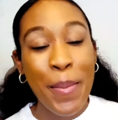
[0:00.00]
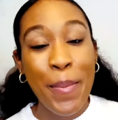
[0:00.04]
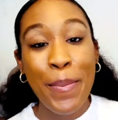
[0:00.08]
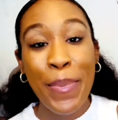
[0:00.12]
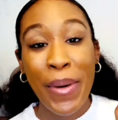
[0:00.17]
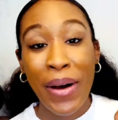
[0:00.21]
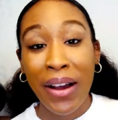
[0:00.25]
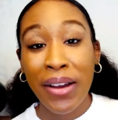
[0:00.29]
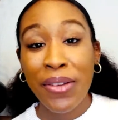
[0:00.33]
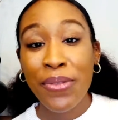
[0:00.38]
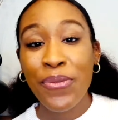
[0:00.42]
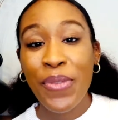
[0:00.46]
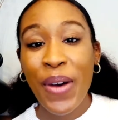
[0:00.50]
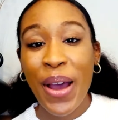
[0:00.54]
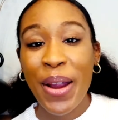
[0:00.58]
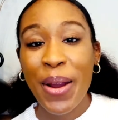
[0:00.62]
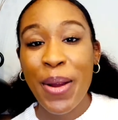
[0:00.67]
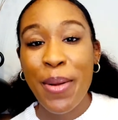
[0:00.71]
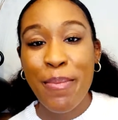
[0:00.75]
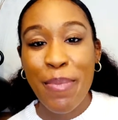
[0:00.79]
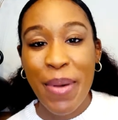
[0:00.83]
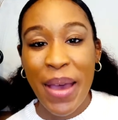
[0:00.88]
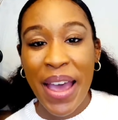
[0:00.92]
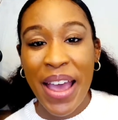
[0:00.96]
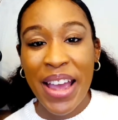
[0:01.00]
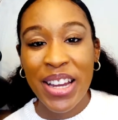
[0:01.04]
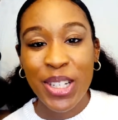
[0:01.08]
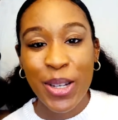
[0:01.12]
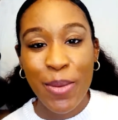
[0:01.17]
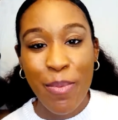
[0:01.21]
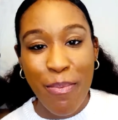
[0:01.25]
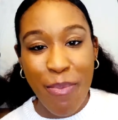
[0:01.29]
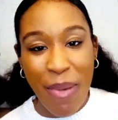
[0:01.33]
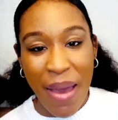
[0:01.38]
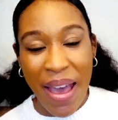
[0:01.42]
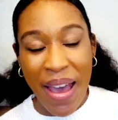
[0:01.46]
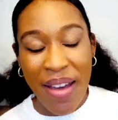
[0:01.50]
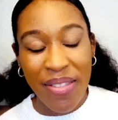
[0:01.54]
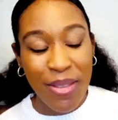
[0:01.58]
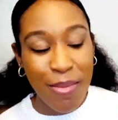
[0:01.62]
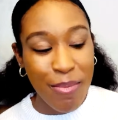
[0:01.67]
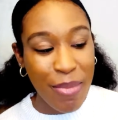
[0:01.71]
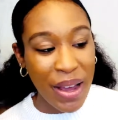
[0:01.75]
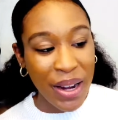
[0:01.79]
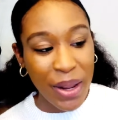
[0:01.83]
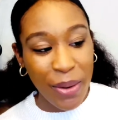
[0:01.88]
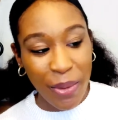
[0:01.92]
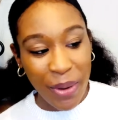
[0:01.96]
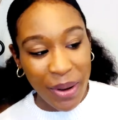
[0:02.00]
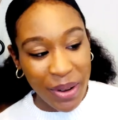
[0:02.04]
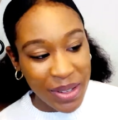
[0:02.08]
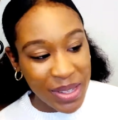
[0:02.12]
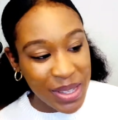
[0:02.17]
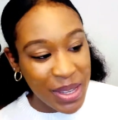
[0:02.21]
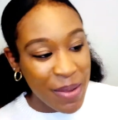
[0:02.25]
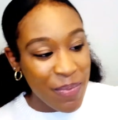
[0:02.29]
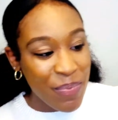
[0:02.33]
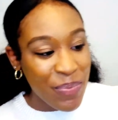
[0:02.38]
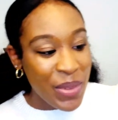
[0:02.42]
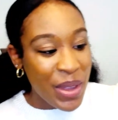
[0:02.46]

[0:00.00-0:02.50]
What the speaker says: Bonfire Bash Bath and Body Works.